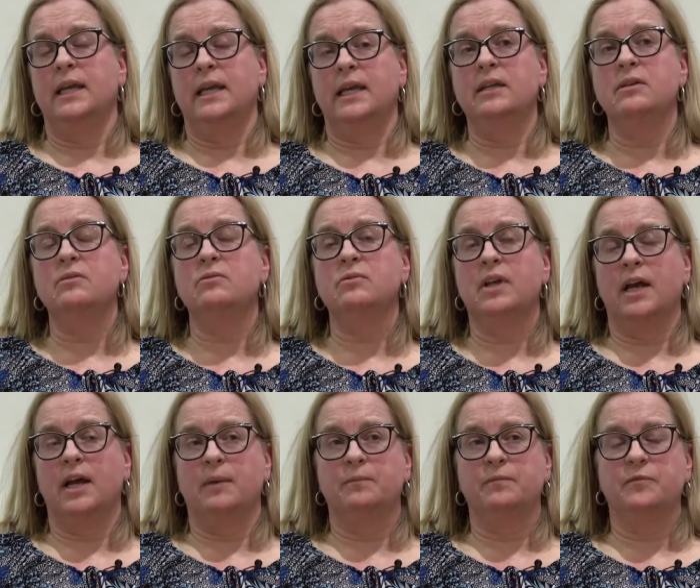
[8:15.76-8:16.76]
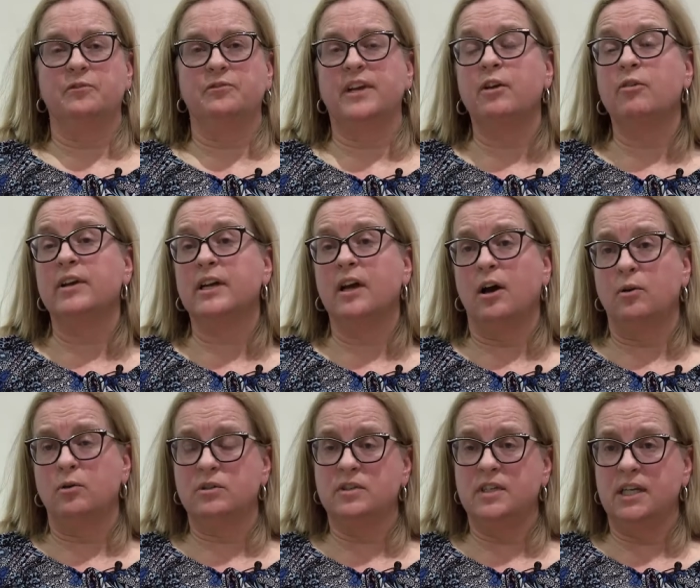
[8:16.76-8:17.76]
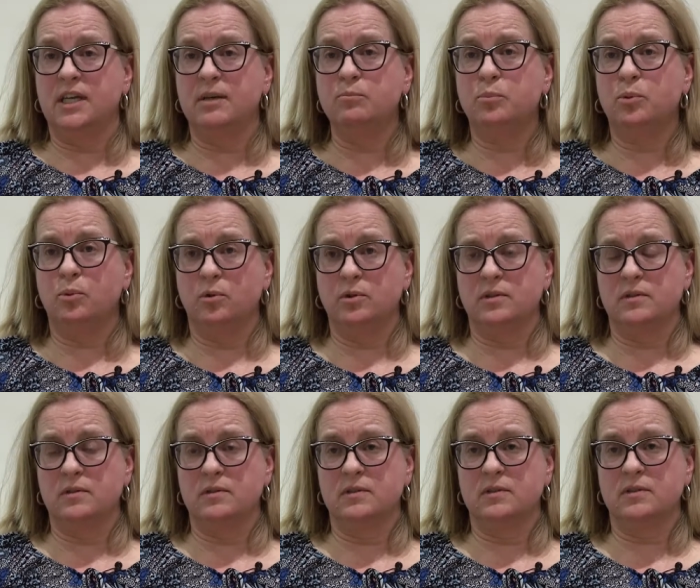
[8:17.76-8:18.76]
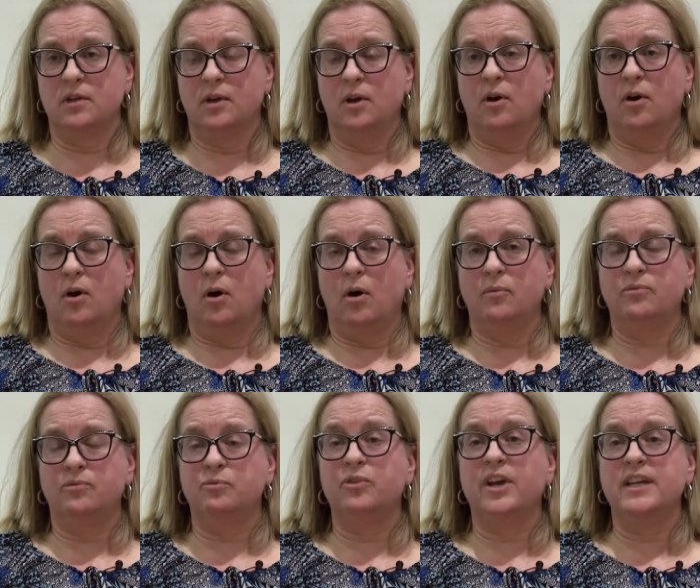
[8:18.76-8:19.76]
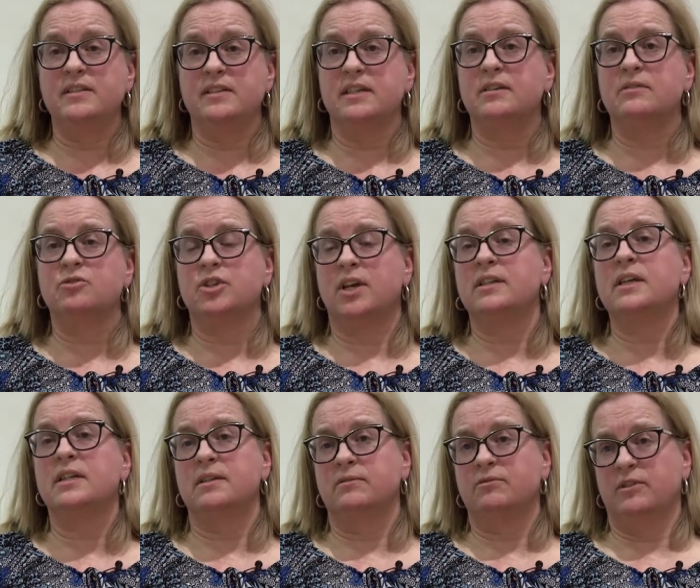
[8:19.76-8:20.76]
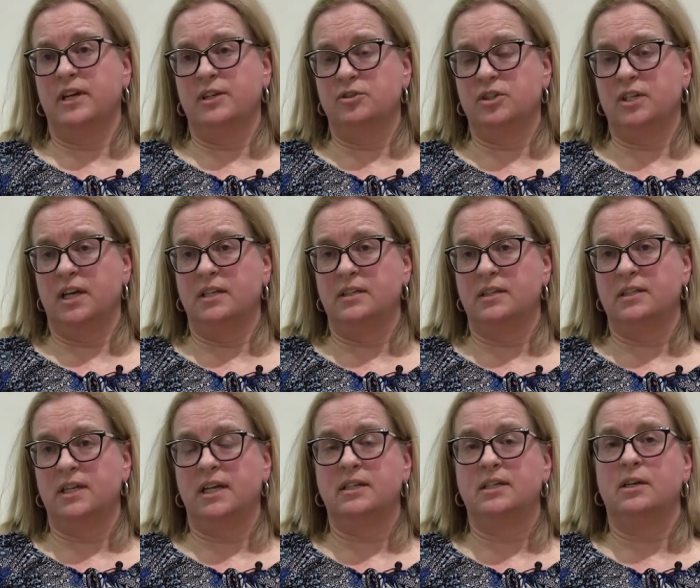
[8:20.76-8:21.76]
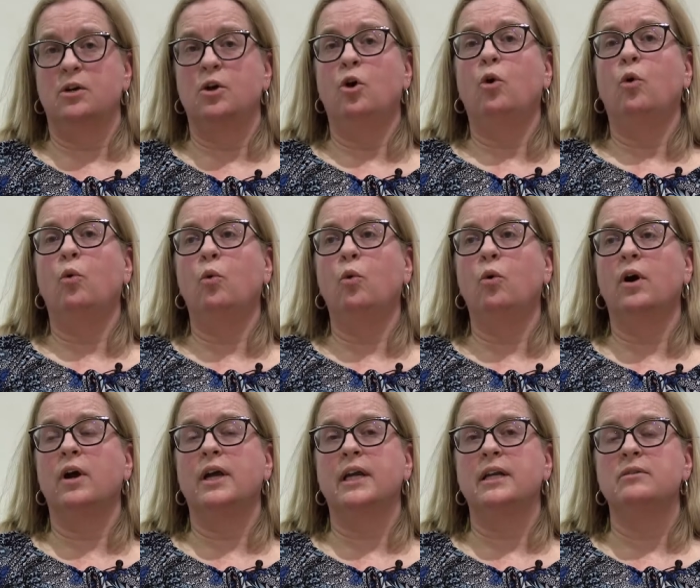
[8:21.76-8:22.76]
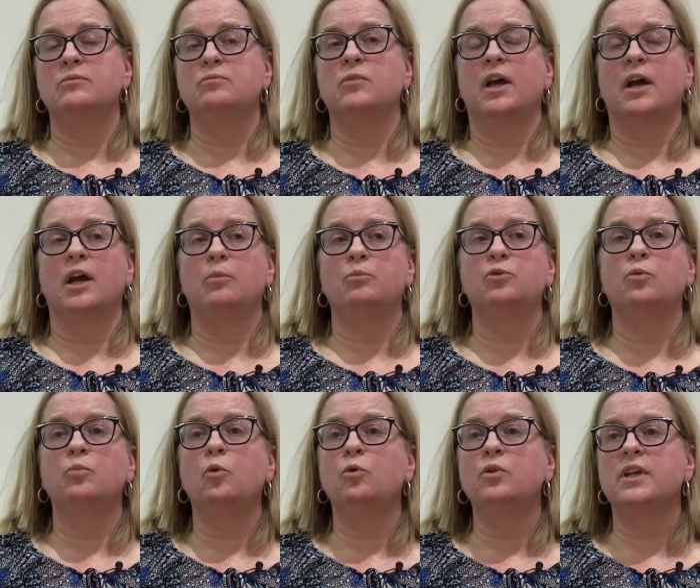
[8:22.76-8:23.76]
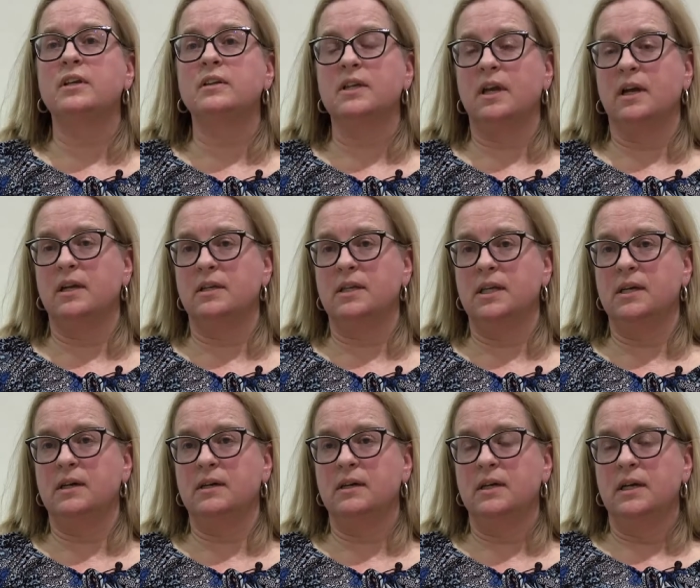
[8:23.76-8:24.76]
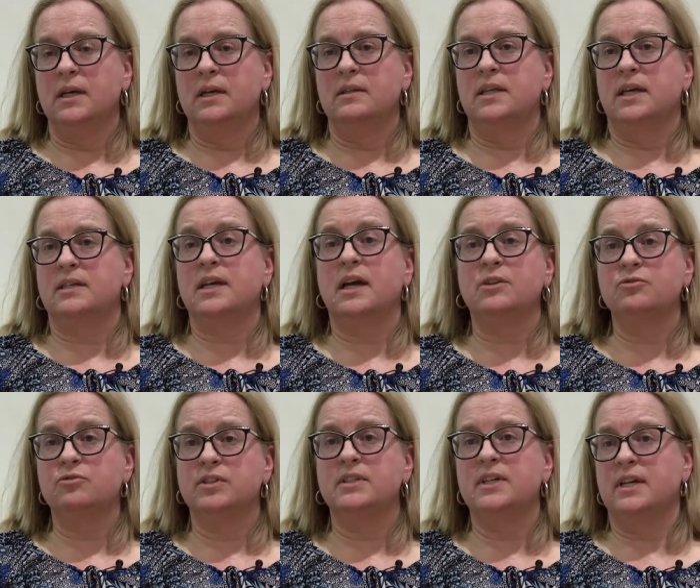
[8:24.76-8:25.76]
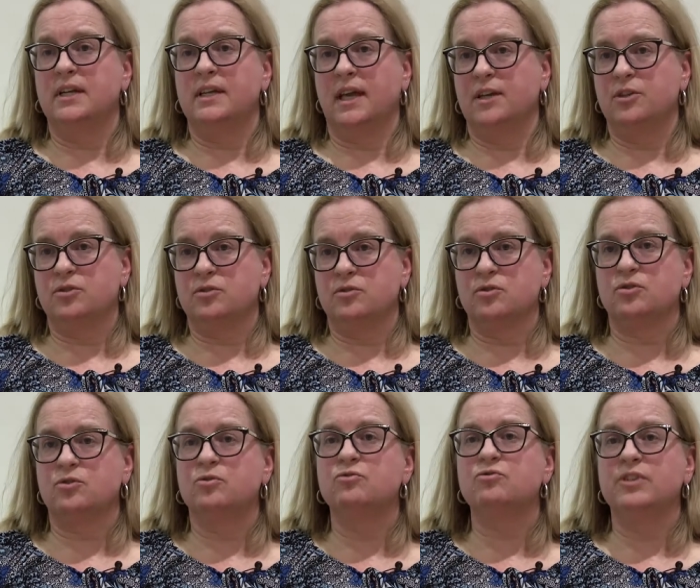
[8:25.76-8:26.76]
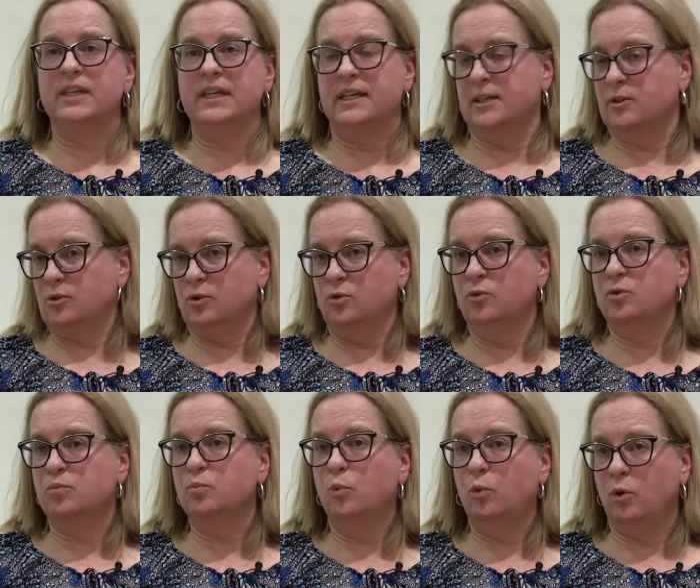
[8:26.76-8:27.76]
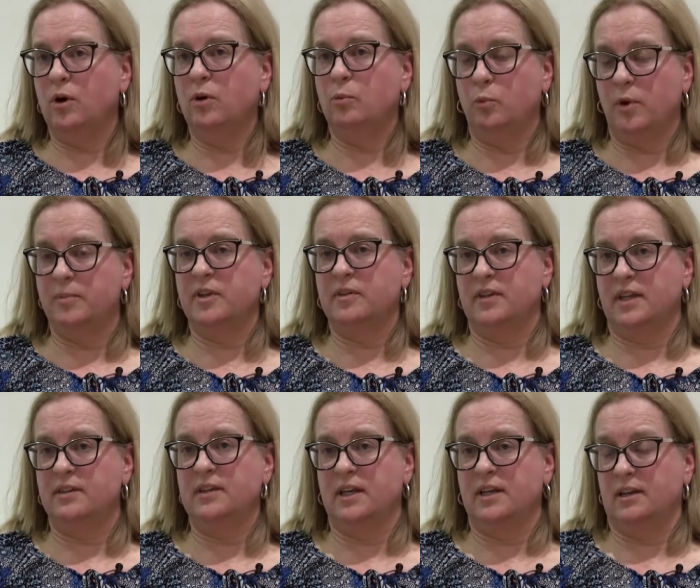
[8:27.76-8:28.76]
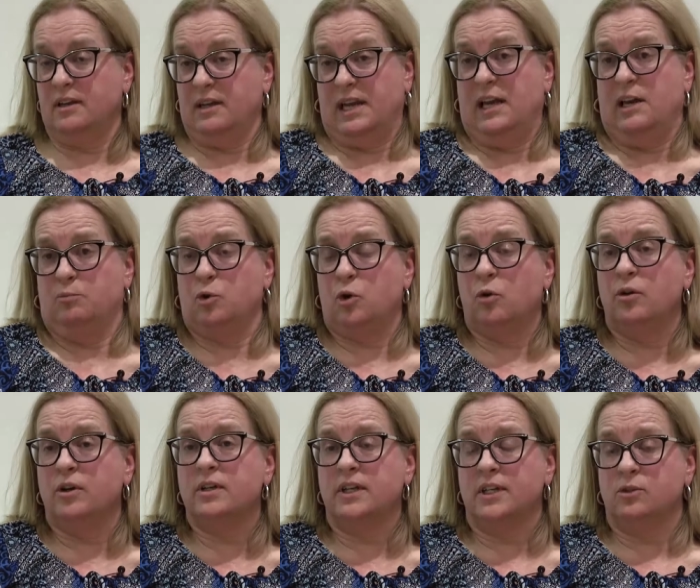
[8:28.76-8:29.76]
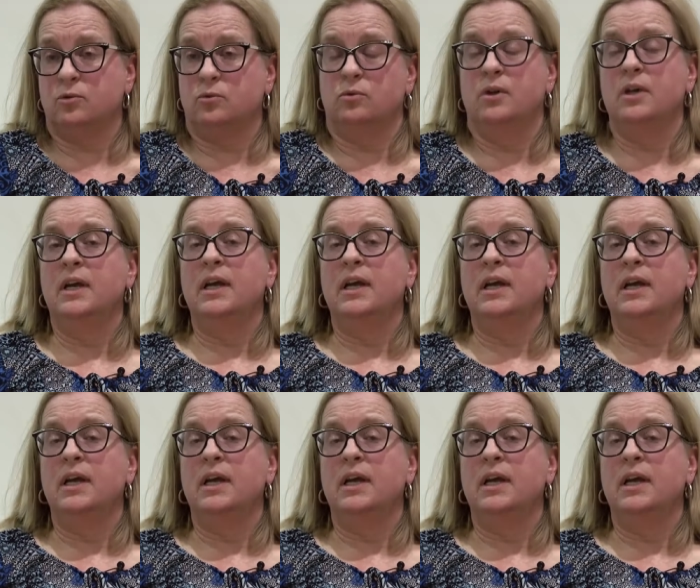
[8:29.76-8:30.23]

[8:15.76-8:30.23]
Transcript: in um, figuring out the importance of raising gender differentiated data, or in uh, promoting the idea that country delegations should really include more women than they um, currently do.